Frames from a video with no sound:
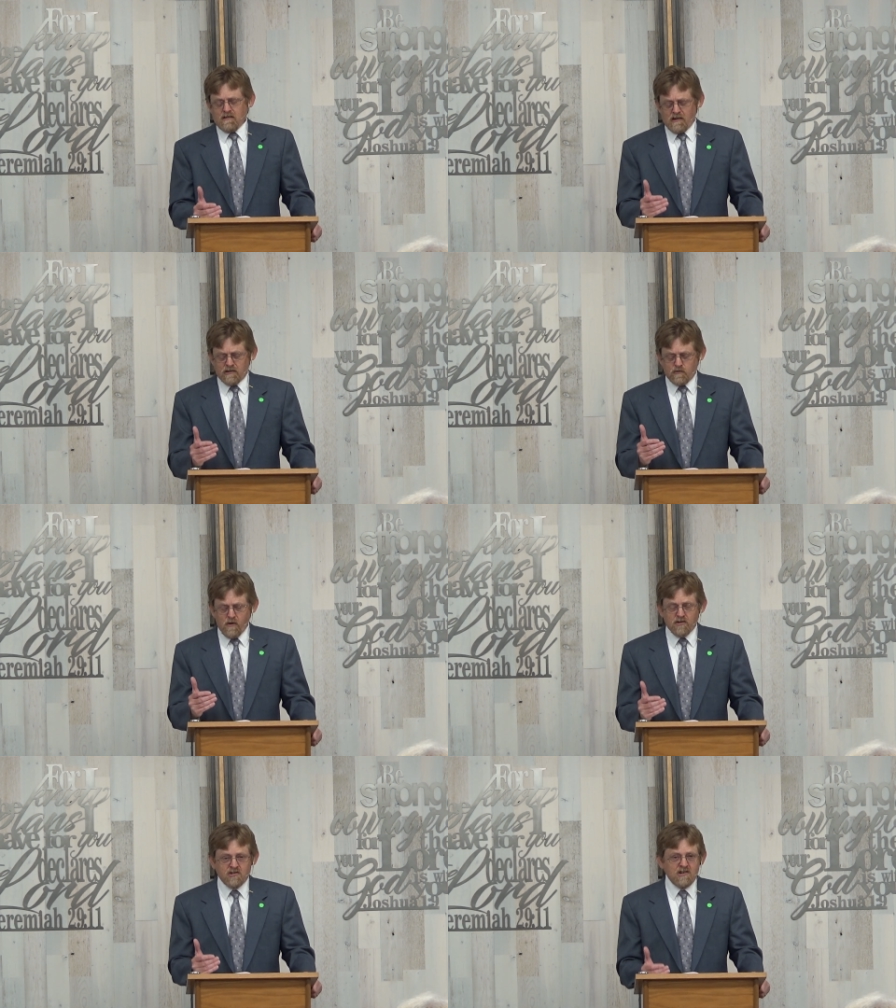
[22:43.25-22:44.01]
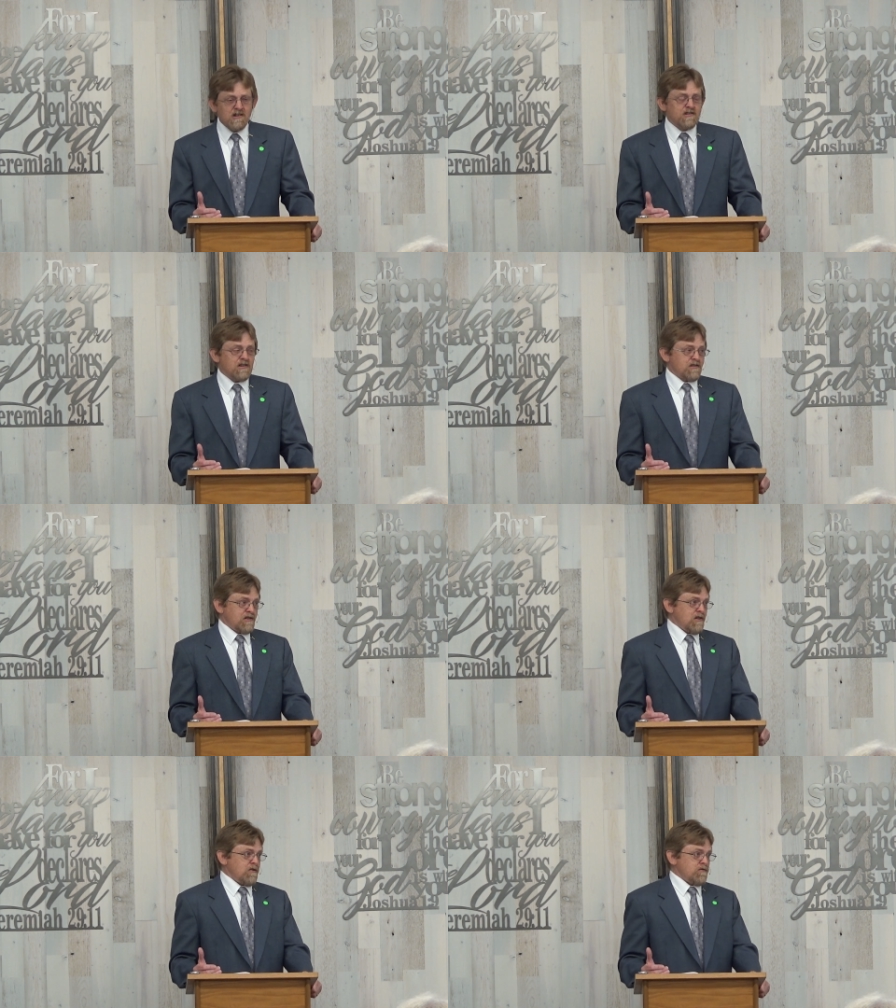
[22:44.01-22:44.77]
It's where
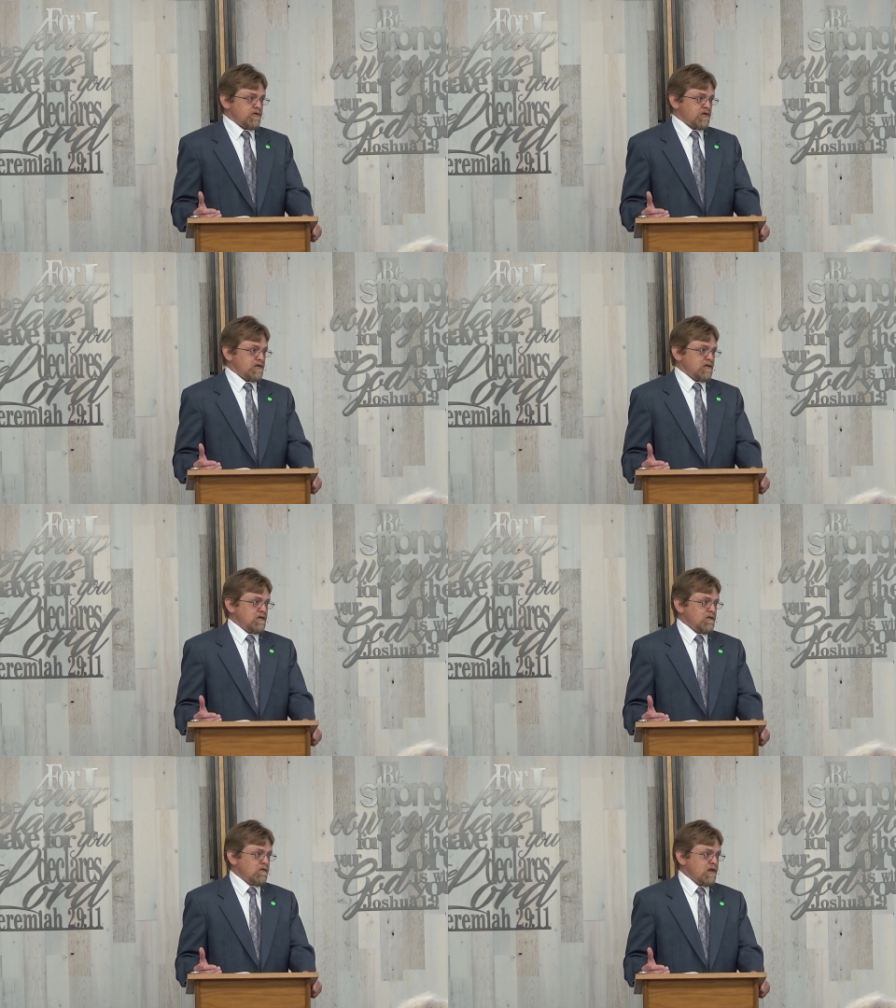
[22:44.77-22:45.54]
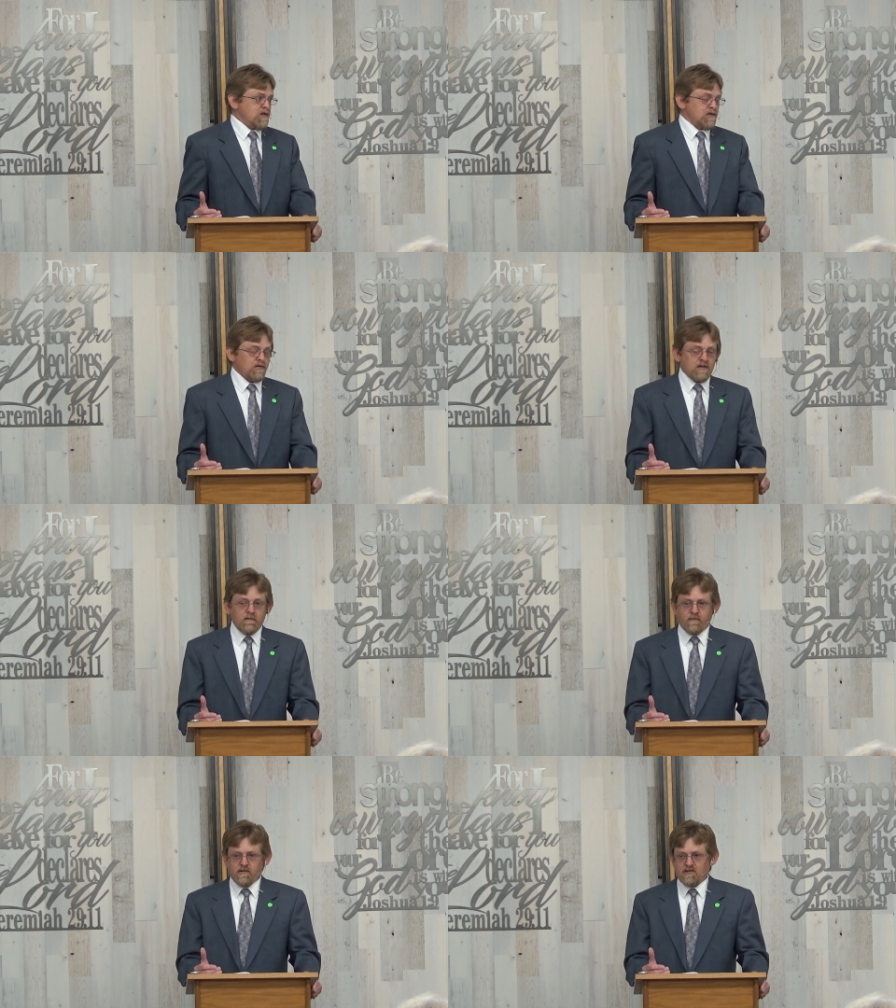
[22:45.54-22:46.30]
Jesus goes when he's
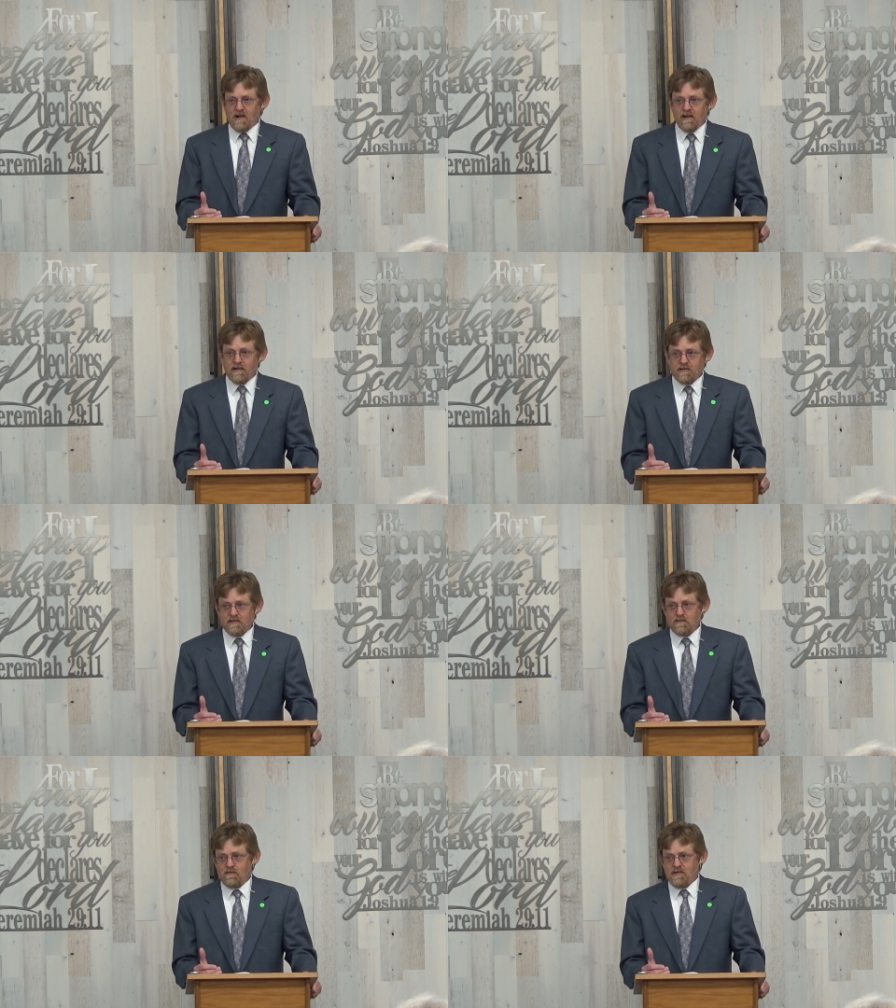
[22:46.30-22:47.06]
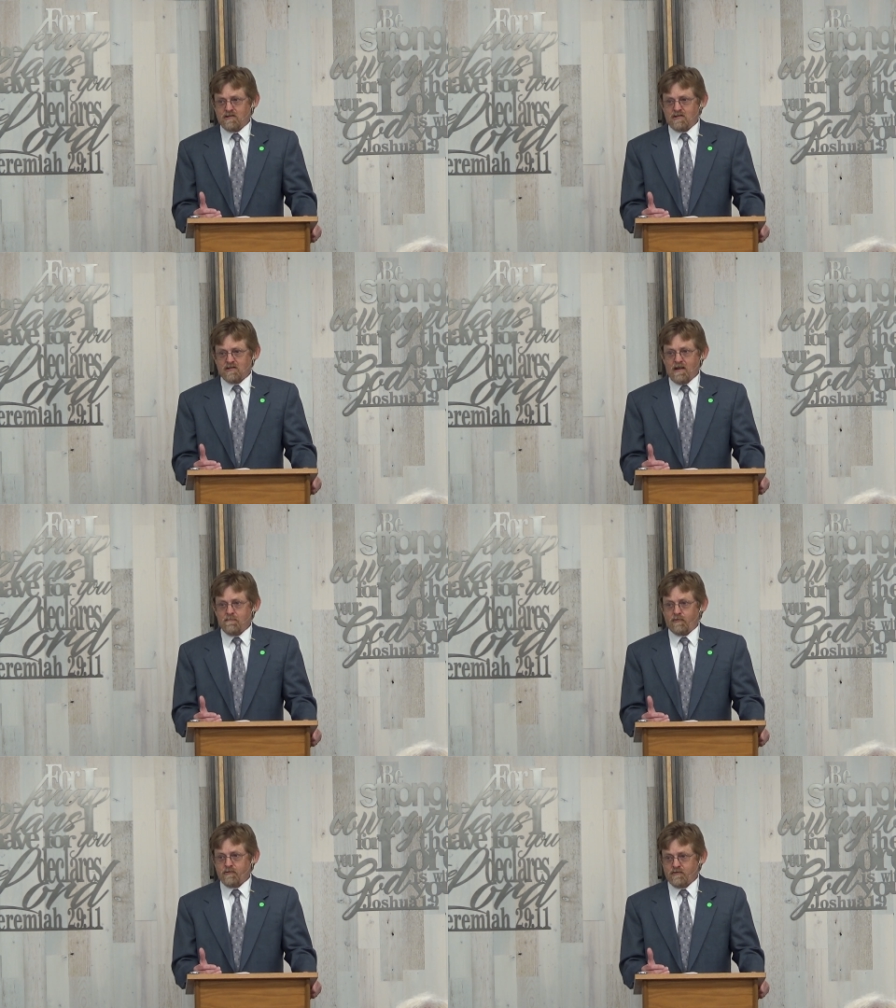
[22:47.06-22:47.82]
looking for solace when his
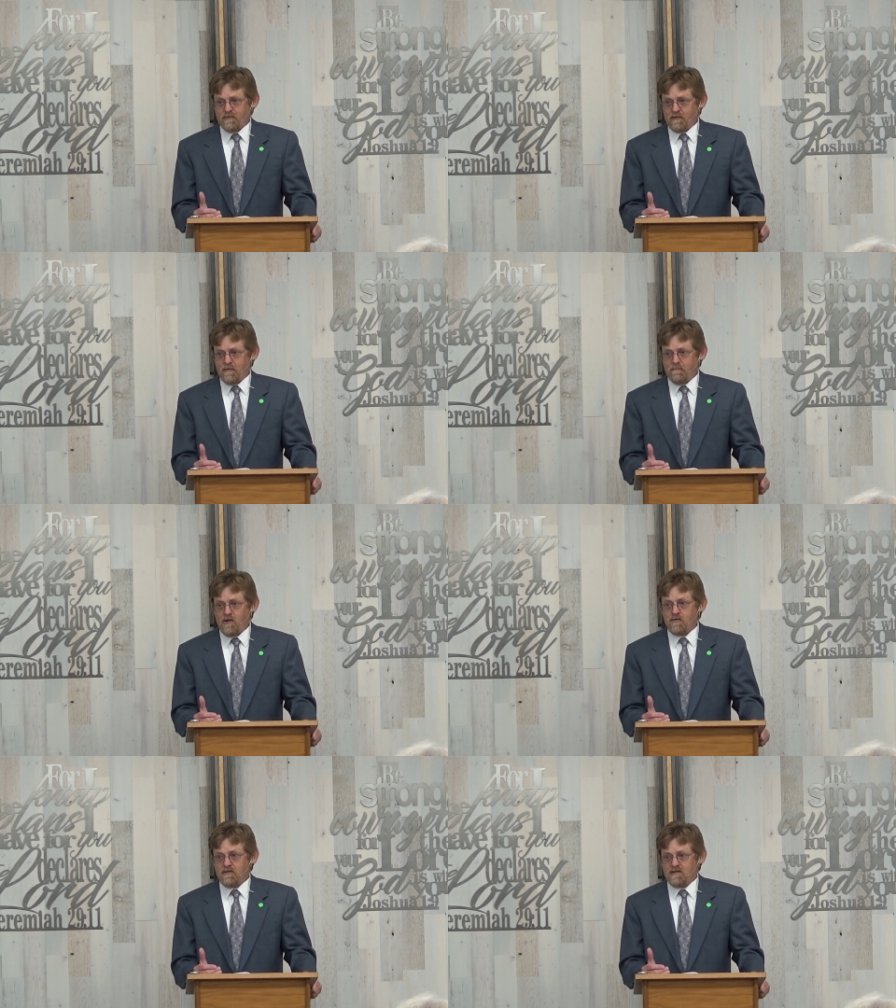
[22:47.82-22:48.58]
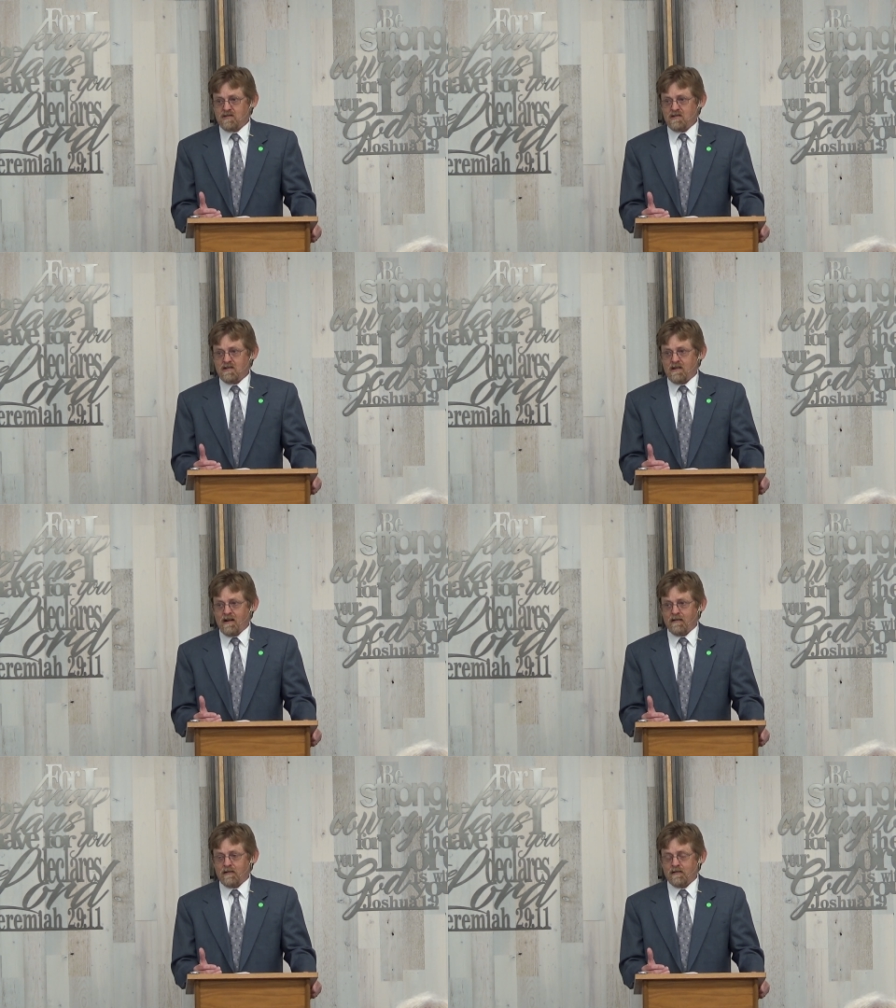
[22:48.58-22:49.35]
disciples are on the boat in the Sea of
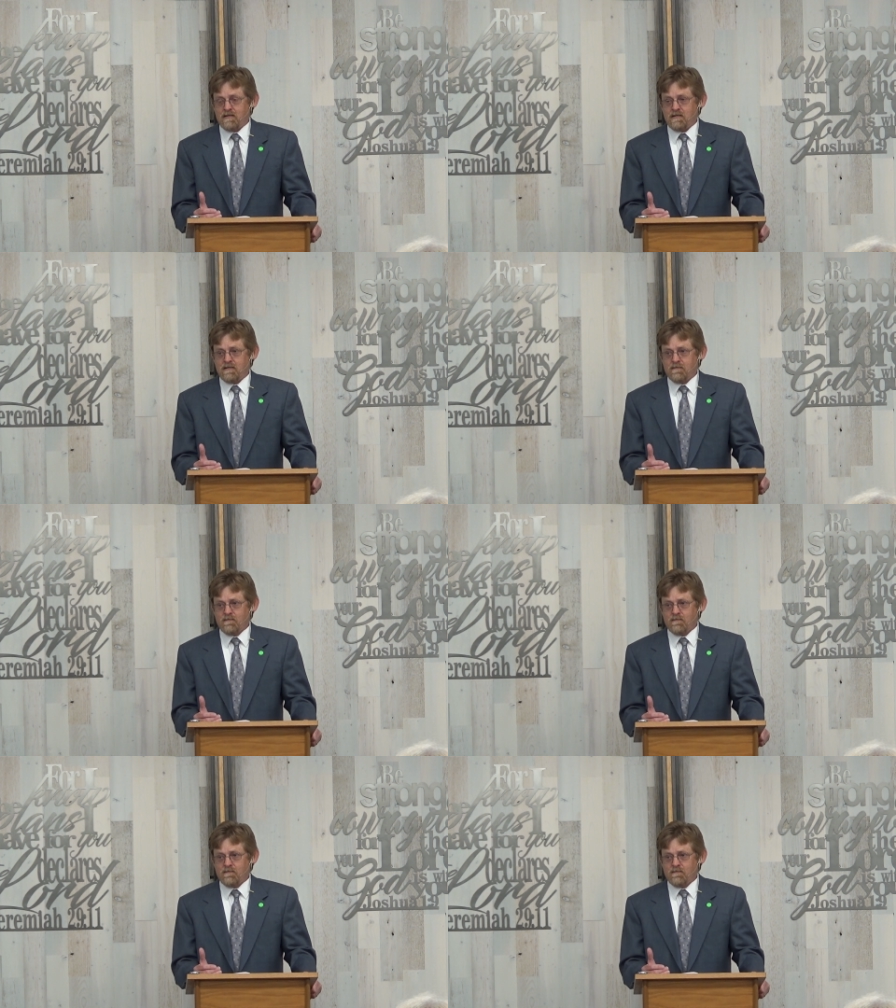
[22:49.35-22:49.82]
Galilee.